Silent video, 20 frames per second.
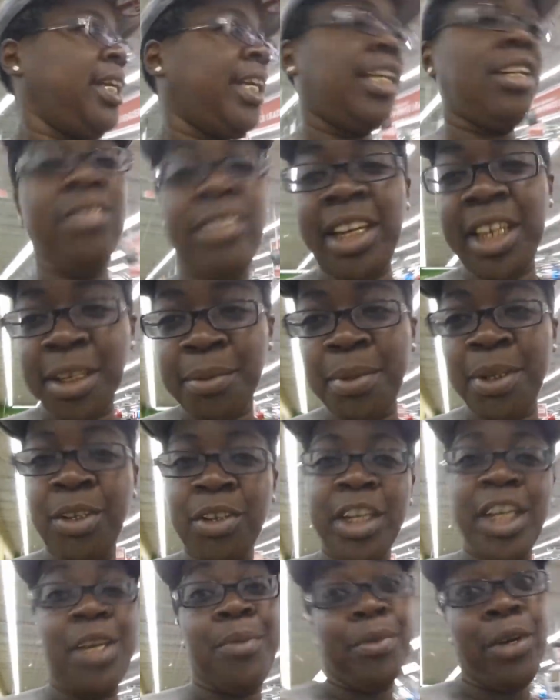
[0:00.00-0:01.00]
He don't like to be
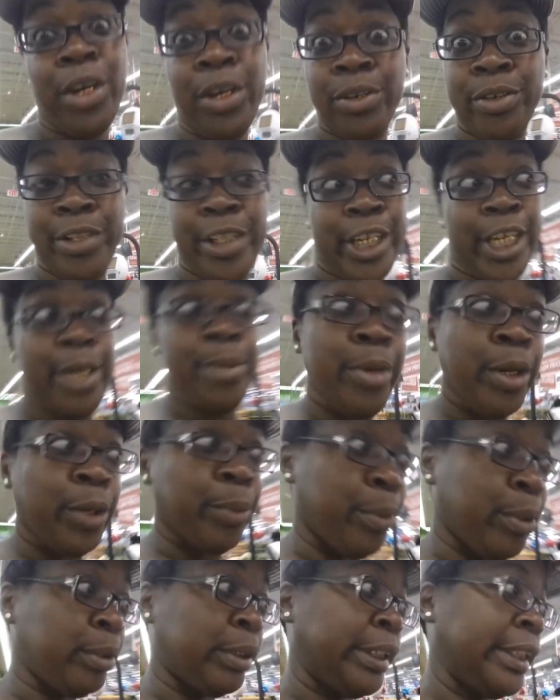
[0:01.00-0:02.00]
on camera all the time no
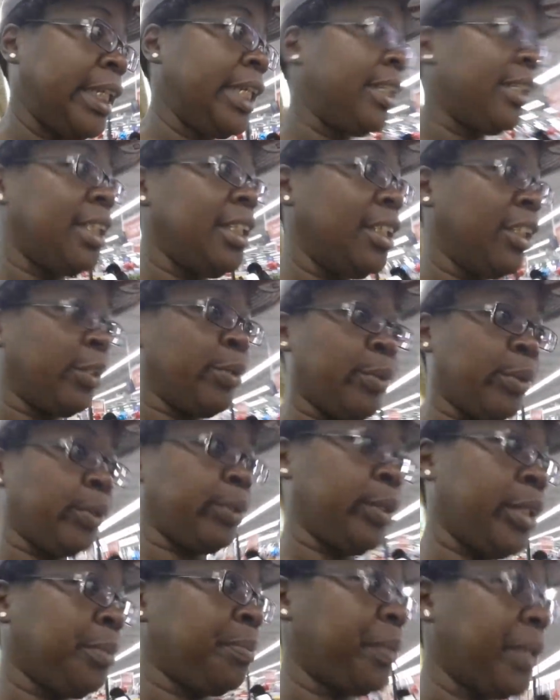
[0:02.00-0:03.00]
more, child. He done
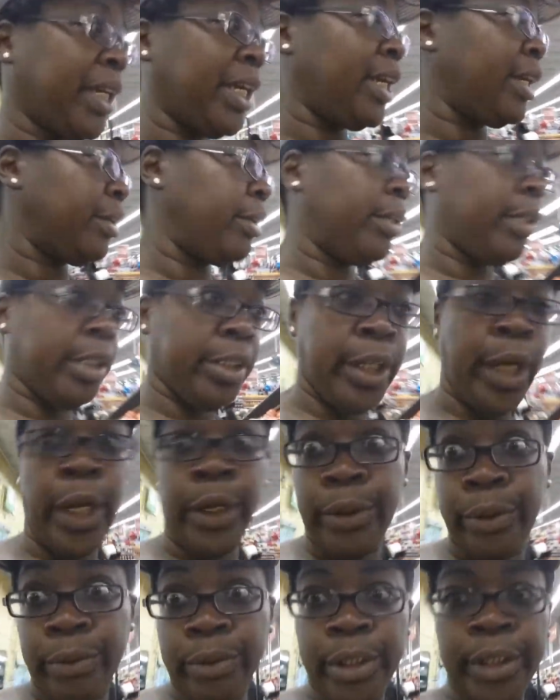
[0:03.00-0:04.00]
growed up and got uh,
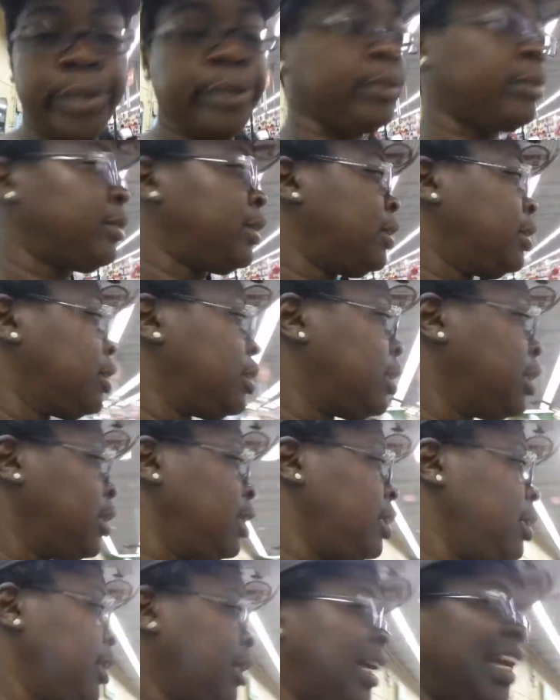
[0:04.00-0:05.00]
grown.
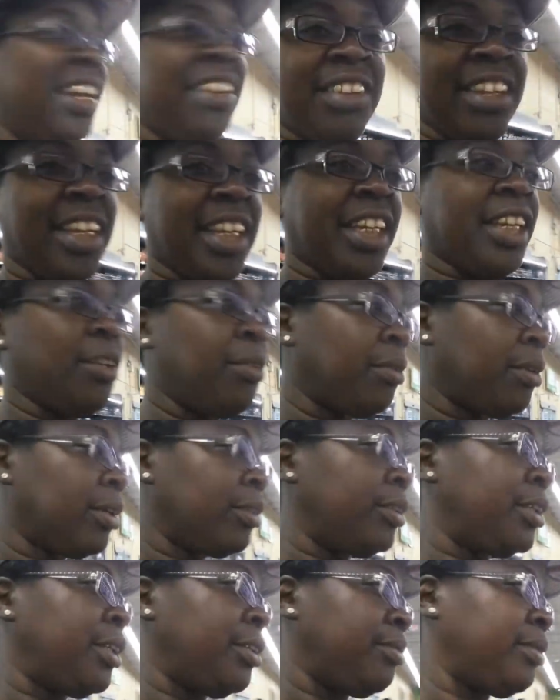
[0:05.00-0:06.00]
He think he
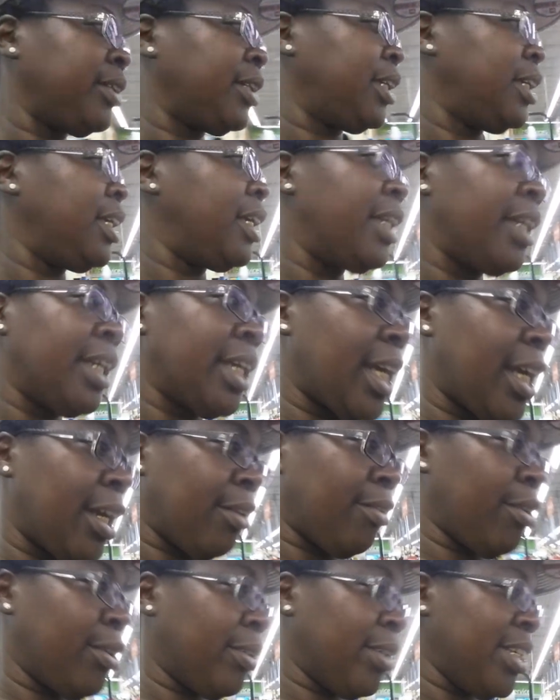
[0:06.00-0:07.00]
grown anyway. He ain't got
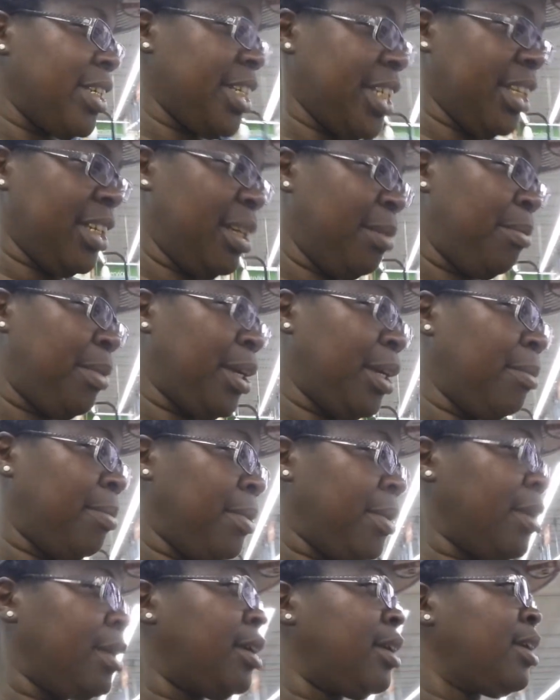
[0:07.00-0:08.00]
grown. He's still a
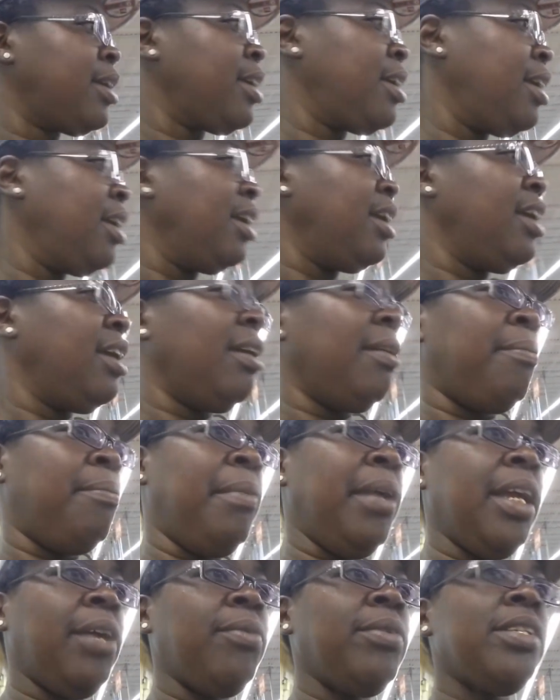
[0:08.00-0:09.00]
baby.
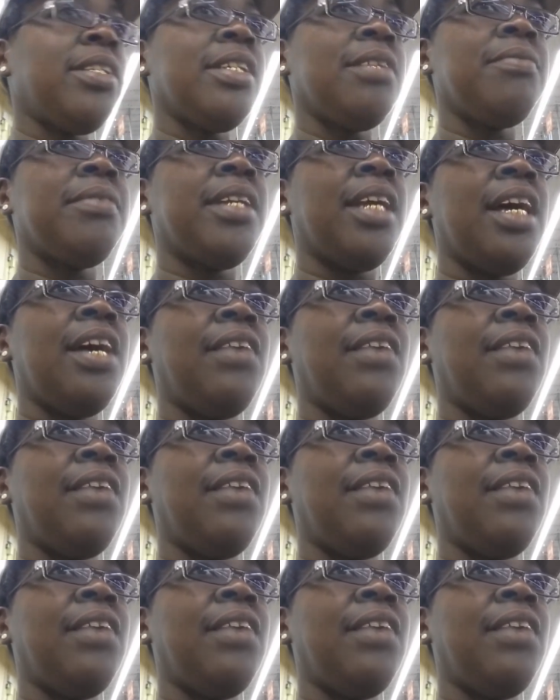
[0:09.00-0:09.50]
Man, what's up with the